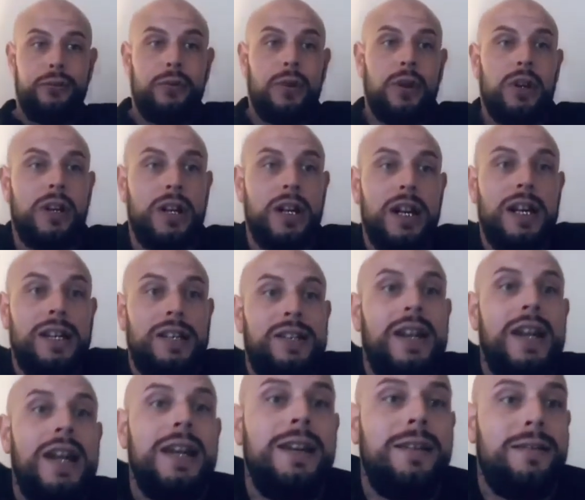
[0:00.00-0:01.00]
What can I
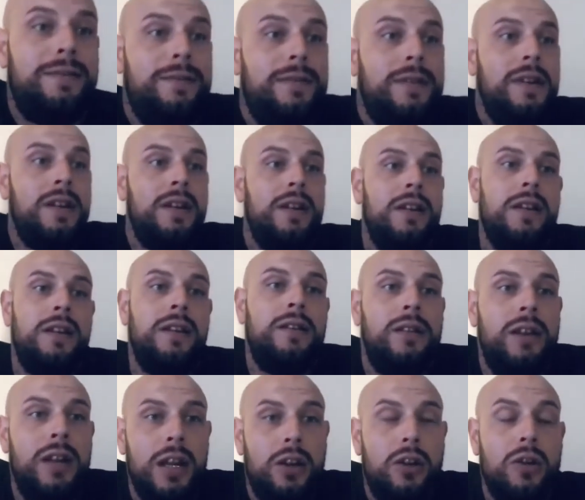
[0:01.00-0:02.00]
say?
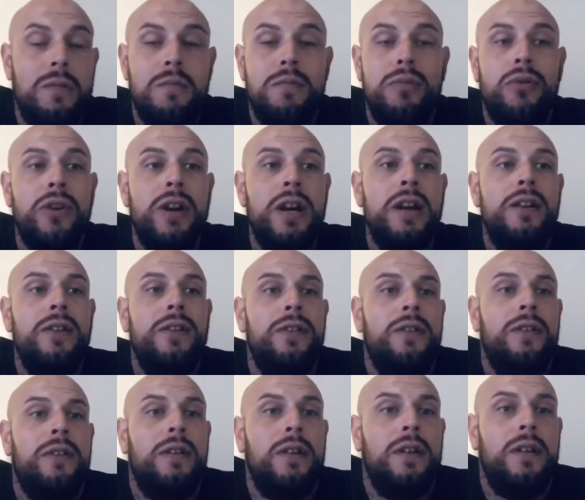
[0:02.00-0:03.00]
He couldn't breathe.
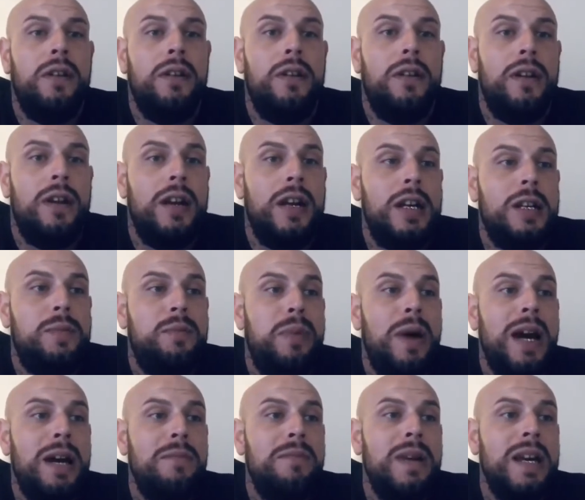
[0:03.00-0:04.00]
His
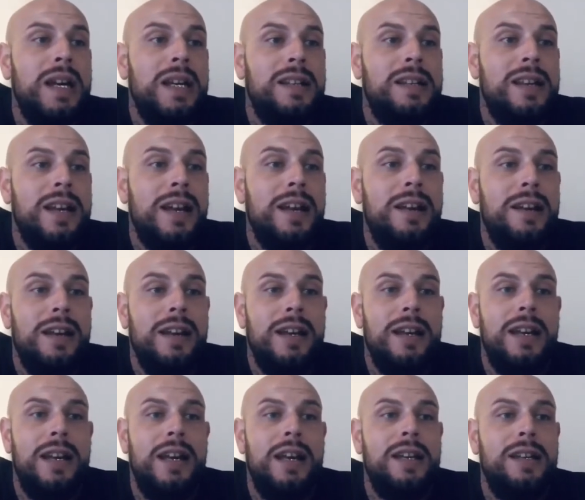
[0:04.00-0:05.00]
pad mate said
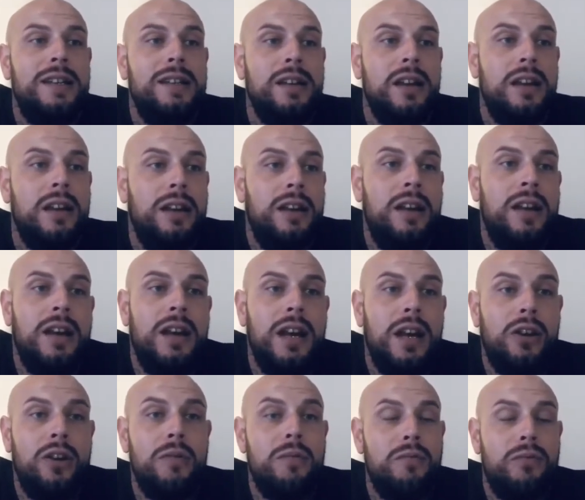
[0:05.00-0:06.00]
he
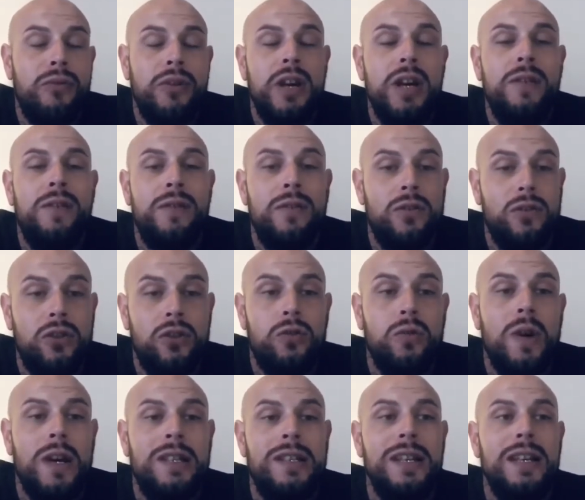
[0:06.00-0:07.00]
couldn't breathe. He was
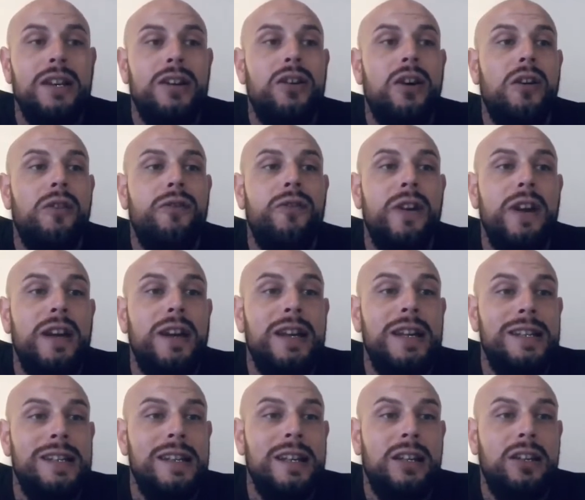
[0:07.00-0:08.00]
sweating, coughing.
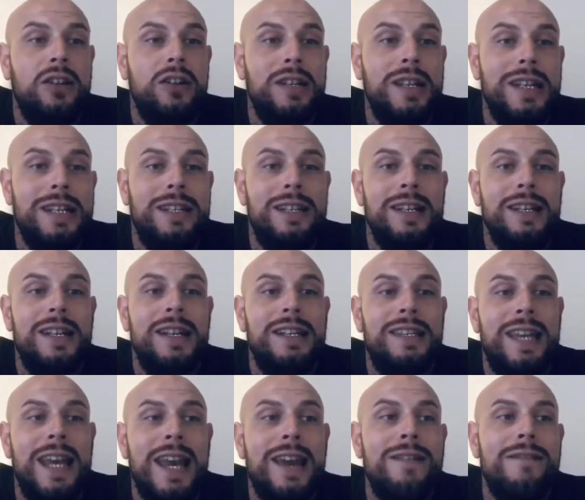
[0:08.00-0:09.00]
His condition
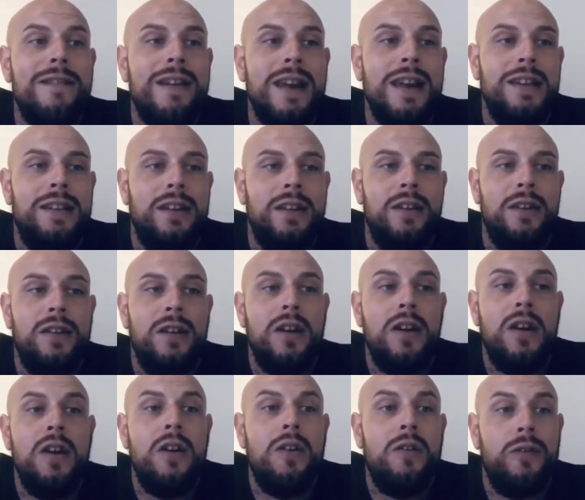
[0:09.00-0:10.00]
deteriorated
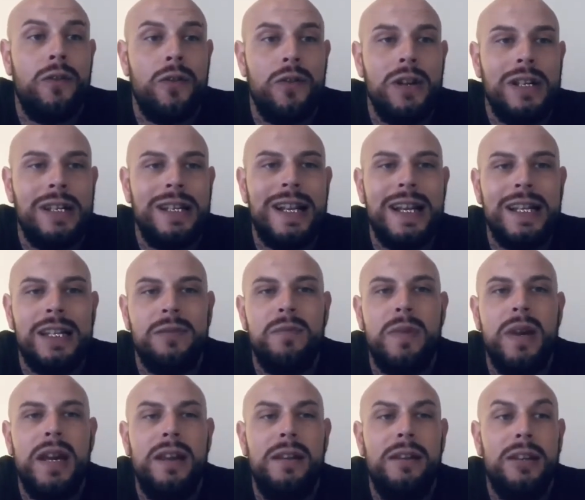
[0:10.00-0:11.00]
for his last
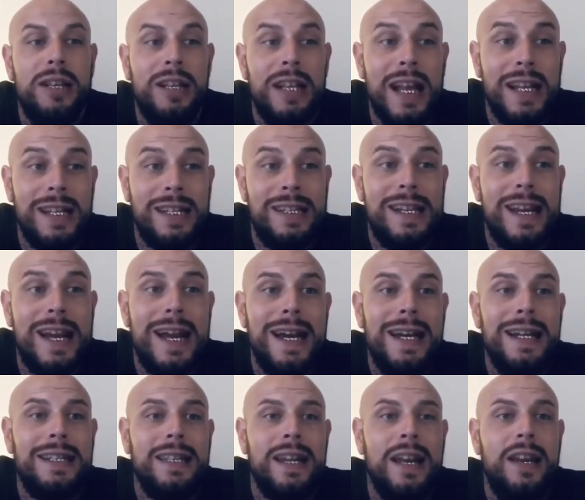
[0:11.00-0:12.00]

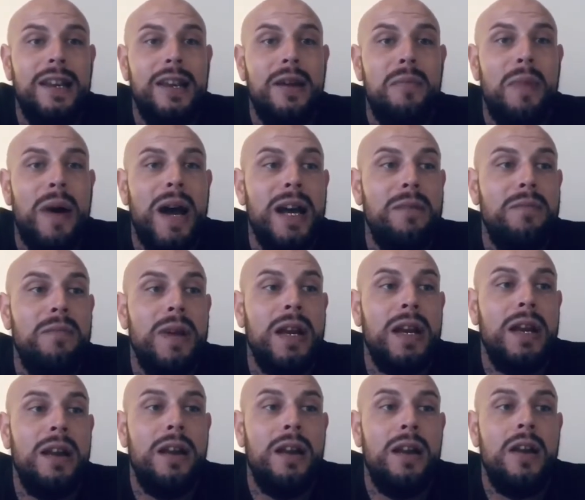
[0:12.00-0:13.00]
night, and the pad
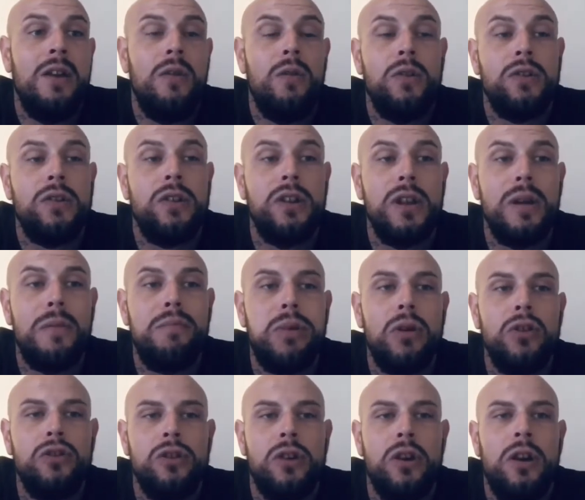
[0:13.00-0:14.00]
mate was on the
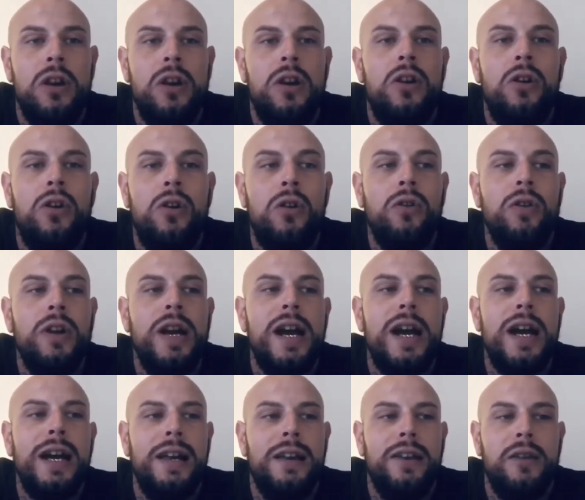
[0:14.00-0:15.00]
buzzer all
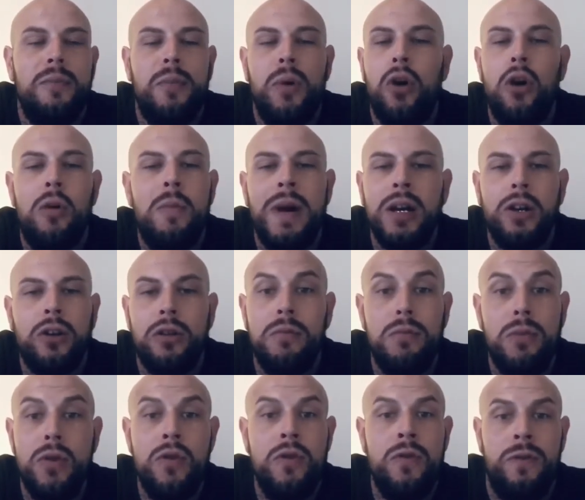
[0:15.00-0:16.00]
night. The poor man
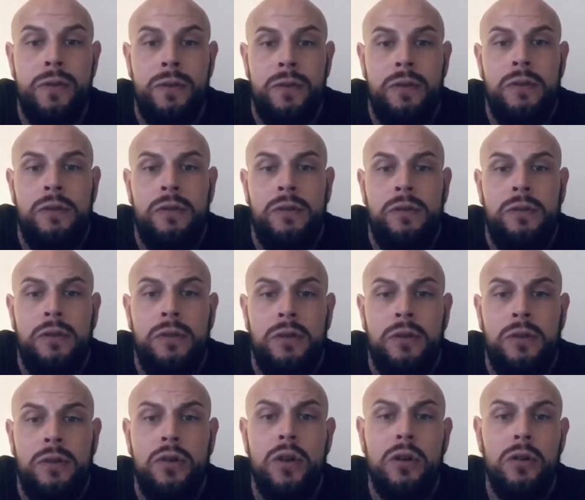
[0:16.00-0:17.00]
couldn't move,
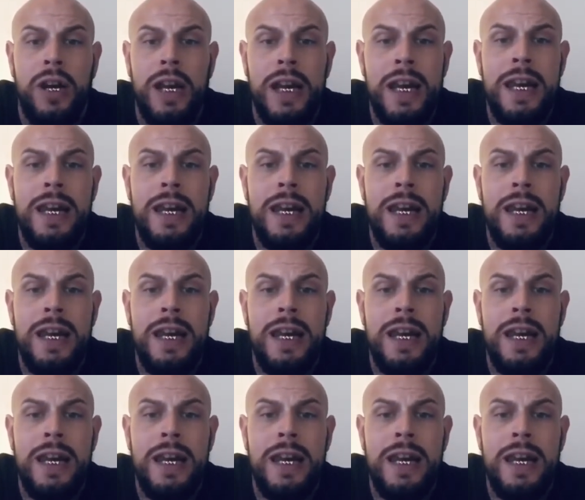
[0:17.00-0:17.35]
couldn't